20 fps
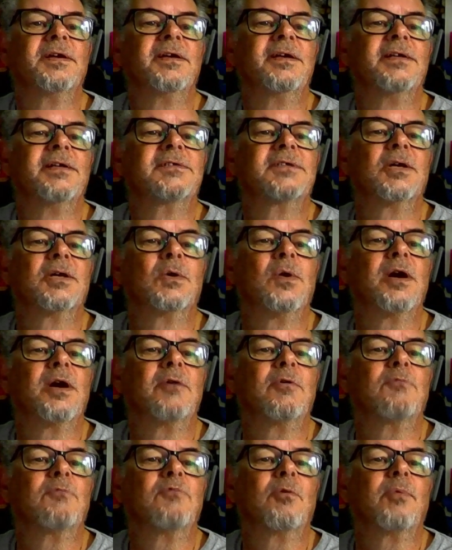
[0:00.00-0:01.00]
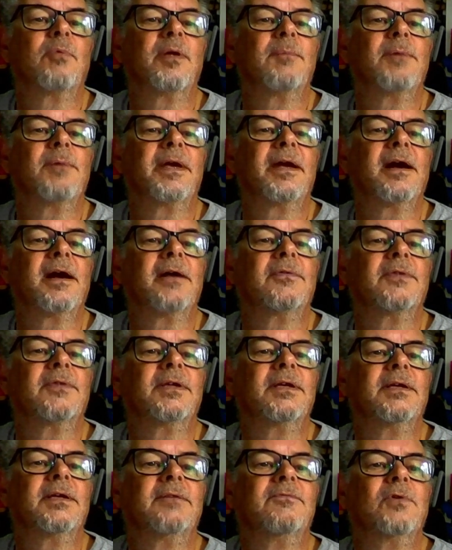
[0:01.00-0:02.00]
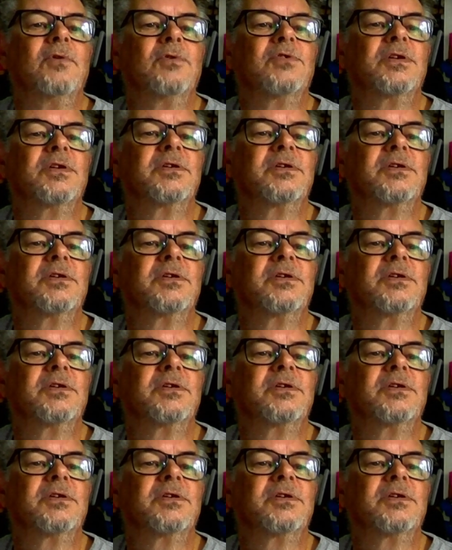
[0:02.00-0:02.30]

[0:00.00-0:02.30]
So I would probably pick out the voltage